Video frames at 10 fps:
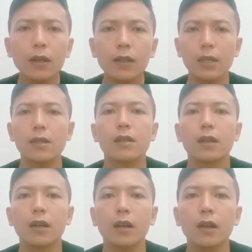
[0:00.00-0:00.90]
this
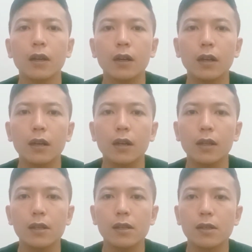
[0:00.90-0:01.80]

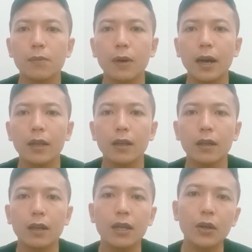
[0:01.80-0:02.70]
is by
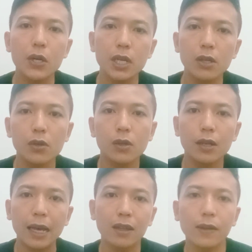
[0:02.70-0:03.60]
increasing
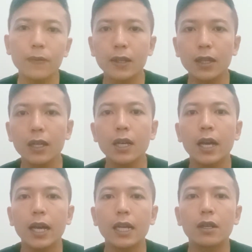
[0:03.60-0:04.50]
student activity
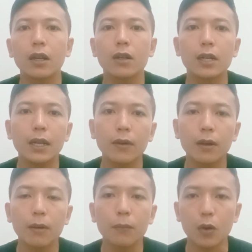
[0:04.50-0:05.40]
in the
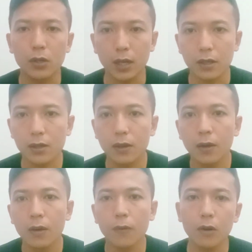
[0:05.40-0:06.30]
learning process.
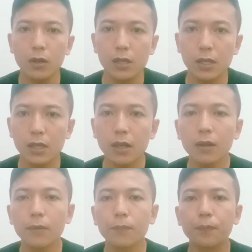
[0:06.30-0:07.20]
For
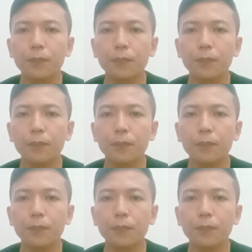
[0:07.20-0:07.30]
decision,